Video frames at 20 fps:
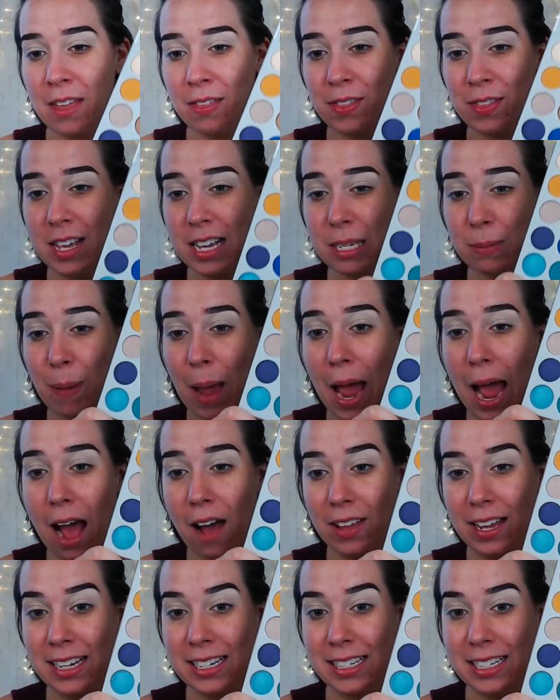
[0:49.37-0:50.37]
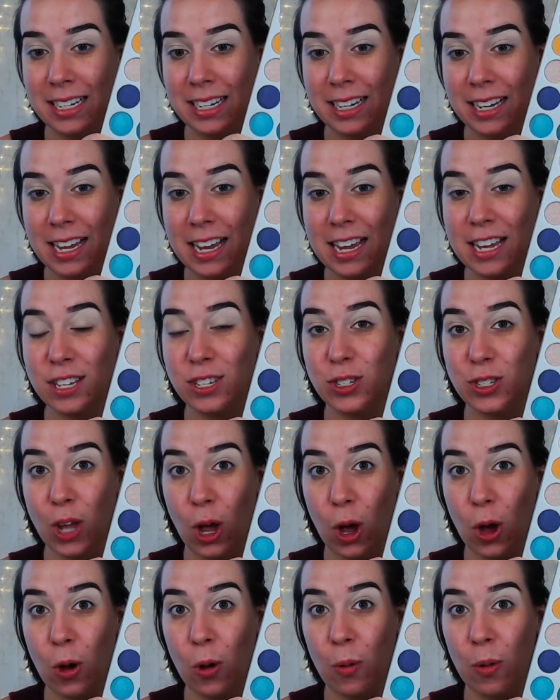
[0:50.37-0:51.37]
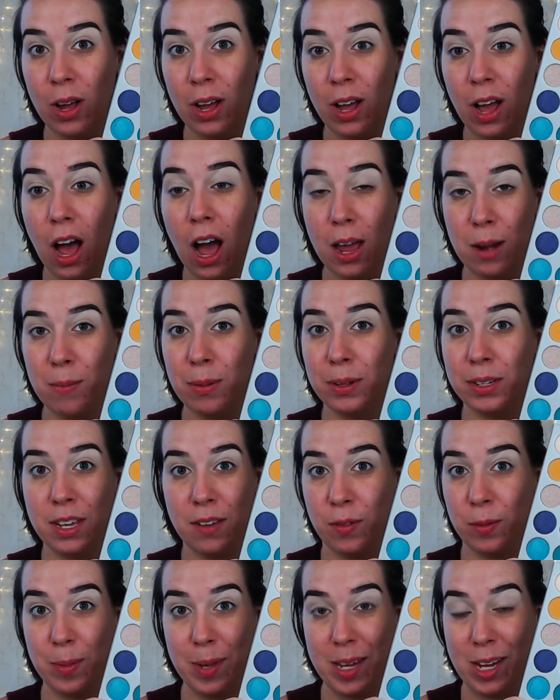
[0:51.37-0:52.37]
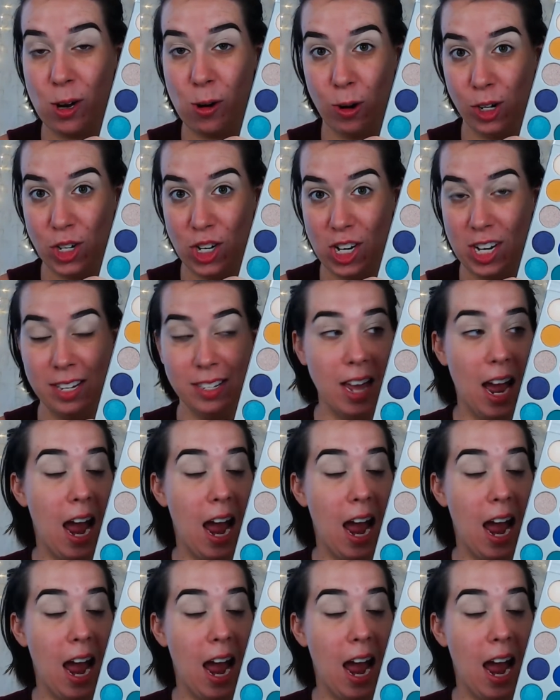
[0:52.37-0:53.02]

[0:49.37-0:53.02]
This palette is so unbelievably gorgeous.